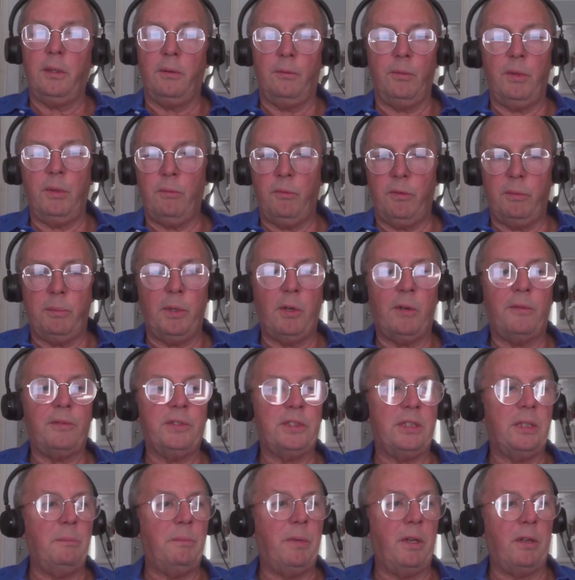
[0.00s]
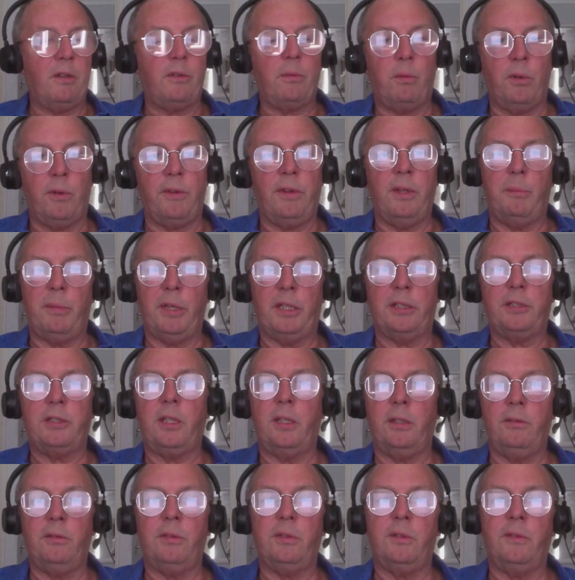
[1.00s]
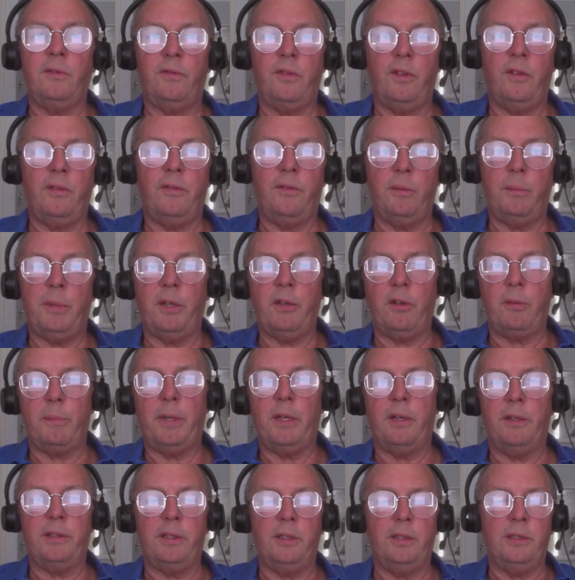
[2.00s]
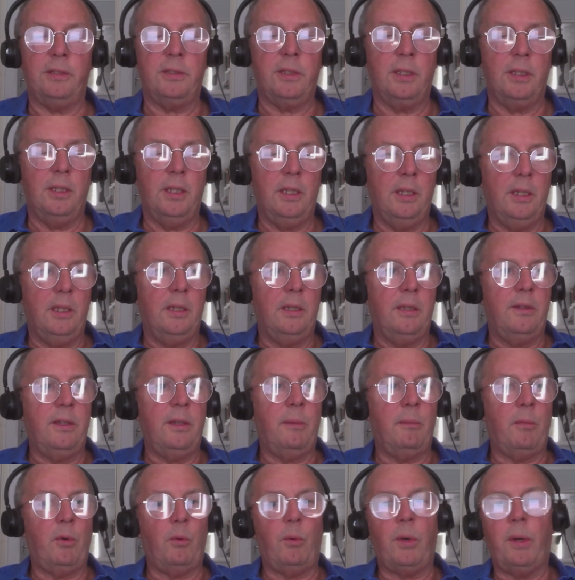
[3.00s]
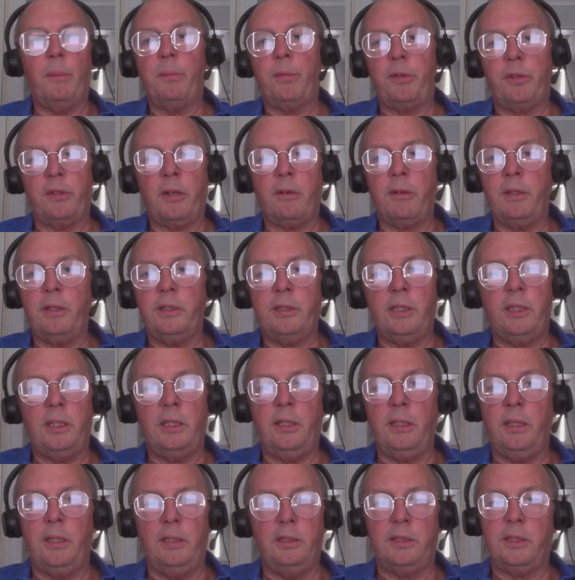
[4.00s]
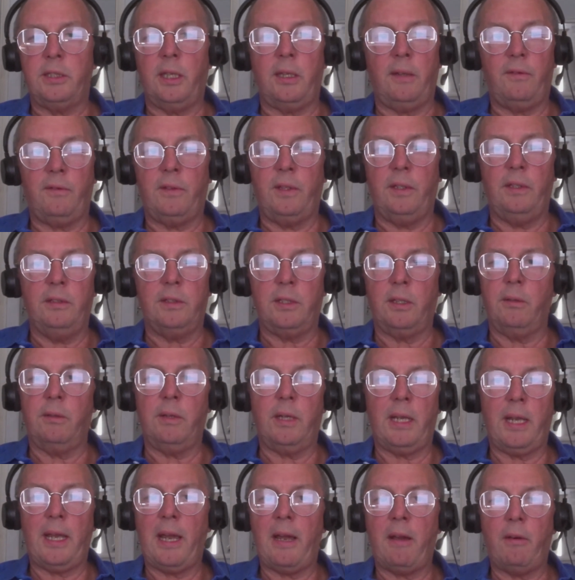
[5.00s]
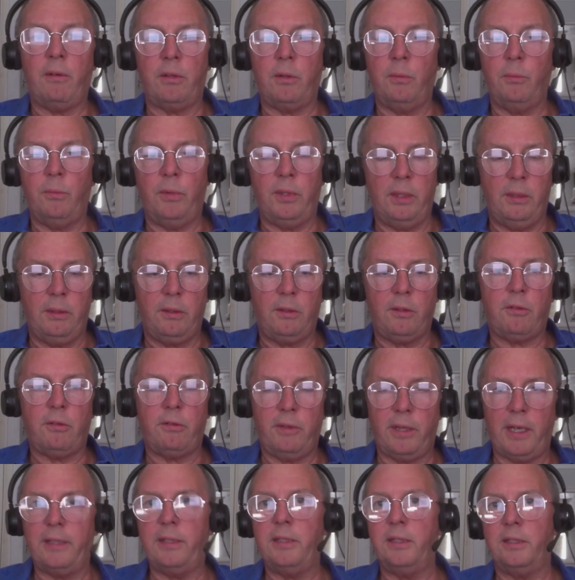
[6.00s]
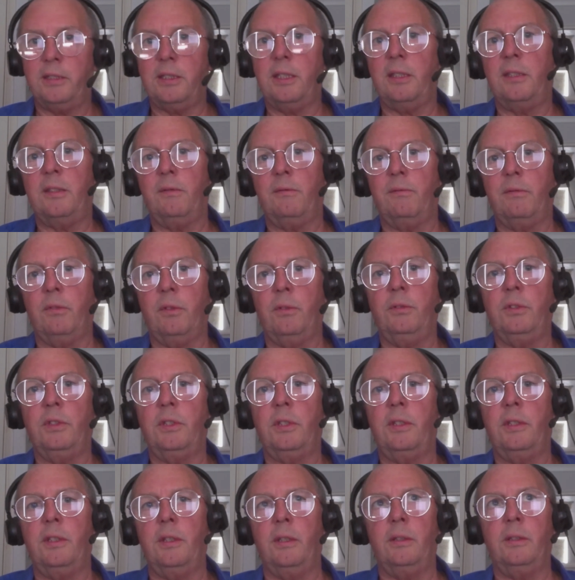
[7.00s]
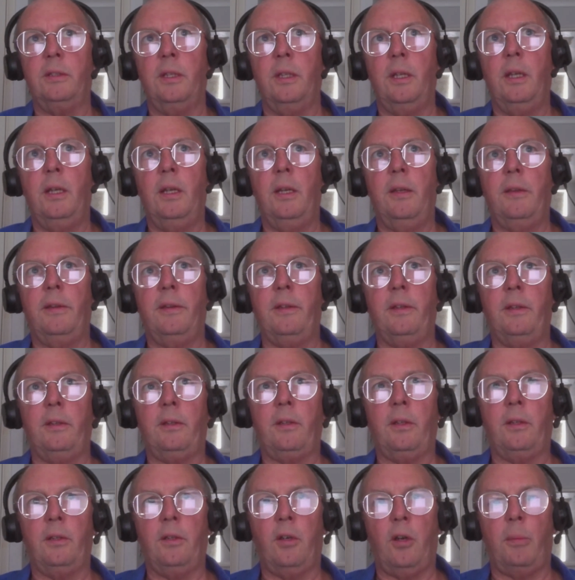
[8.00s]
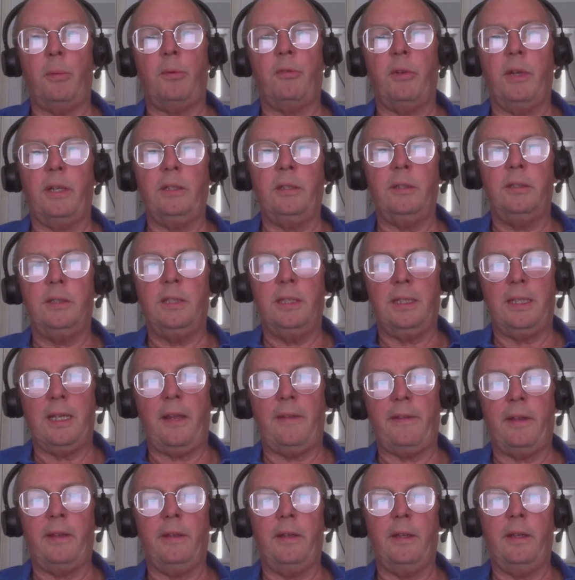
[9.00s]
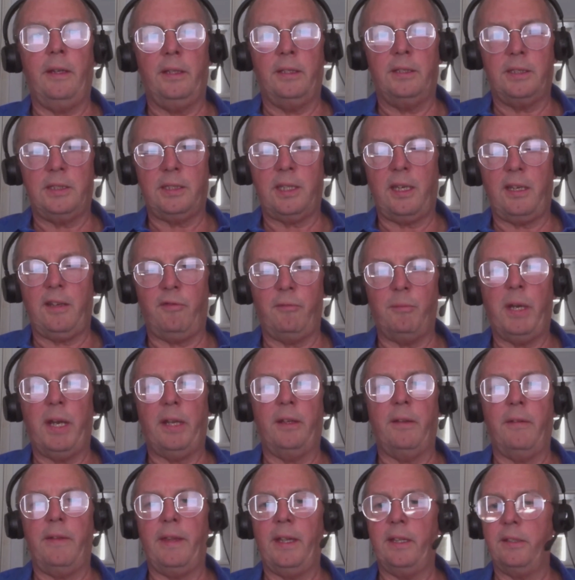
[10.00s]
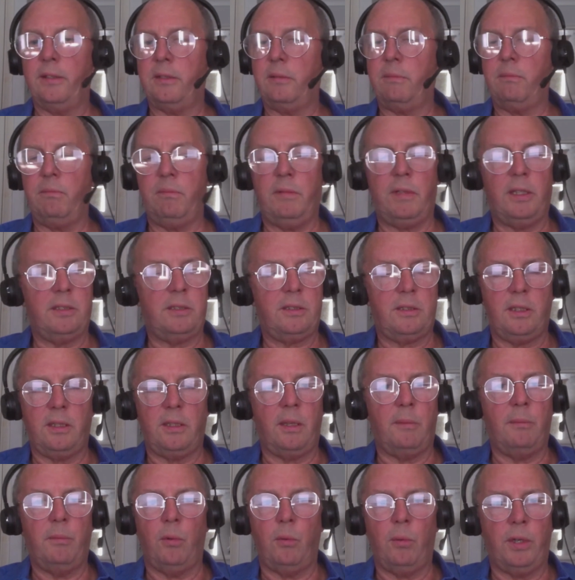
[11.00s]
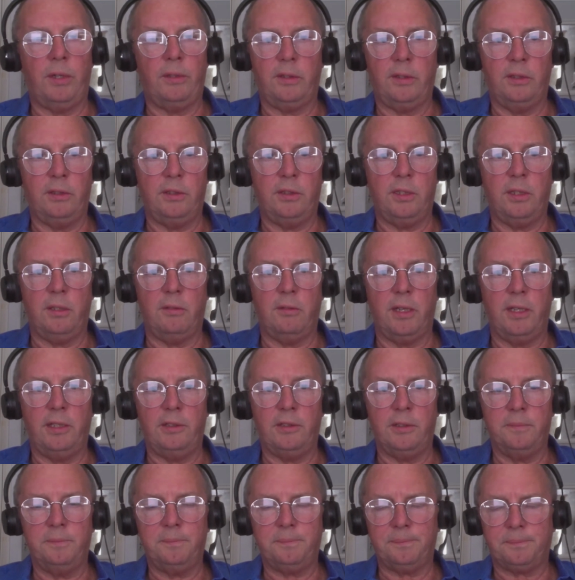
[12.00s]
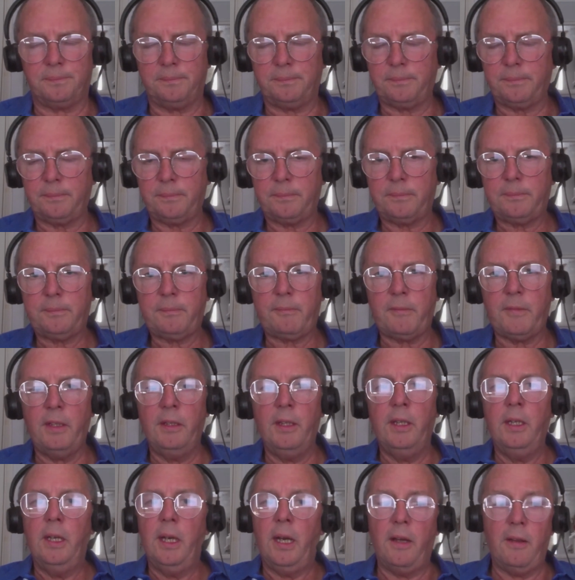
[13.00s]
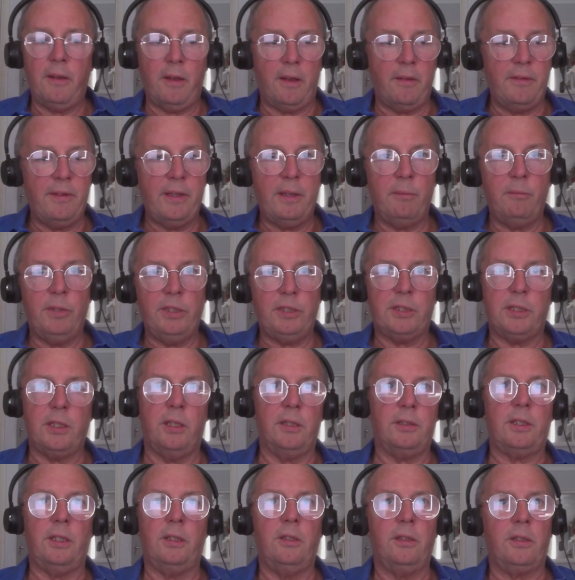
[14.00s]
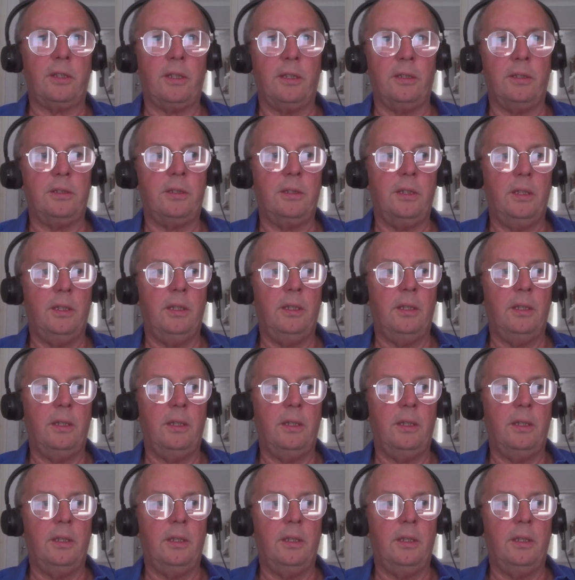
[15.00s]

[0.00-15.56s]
we obviously both want the best solution for both parties. Number one priority is safety. So how can we create a set of routes that can operate together in a safe manner? That's the number one consideration. And then we start to look at